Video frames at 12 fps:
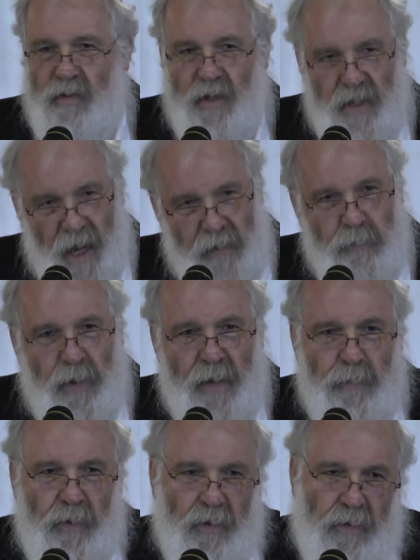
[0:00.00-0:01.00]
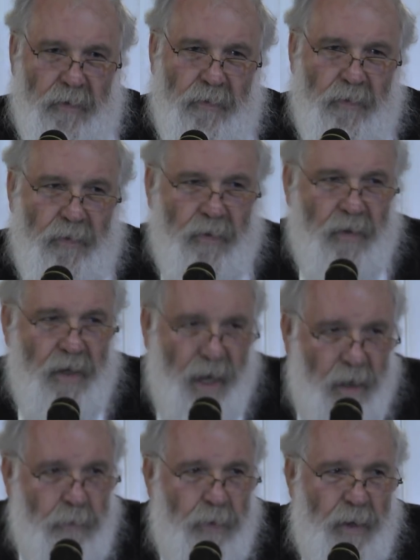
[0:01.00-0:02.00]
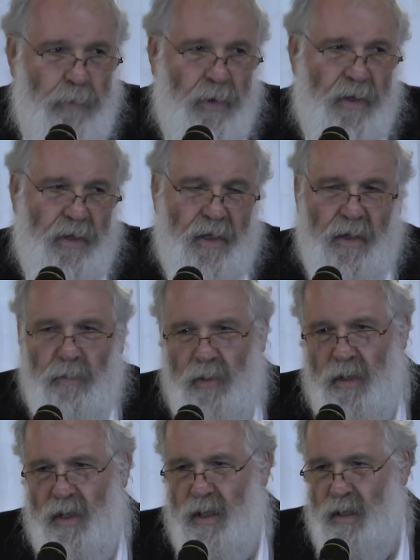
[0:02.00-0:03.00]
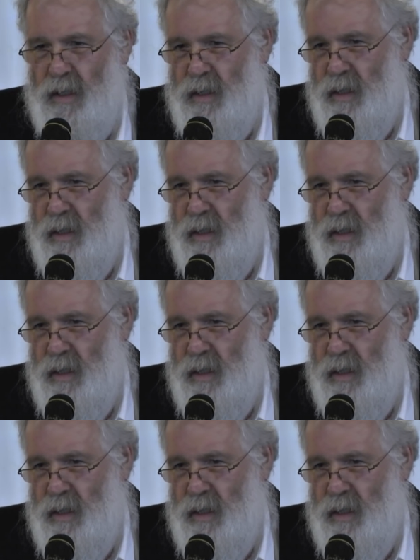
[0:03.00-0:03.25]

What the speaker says: young people in the community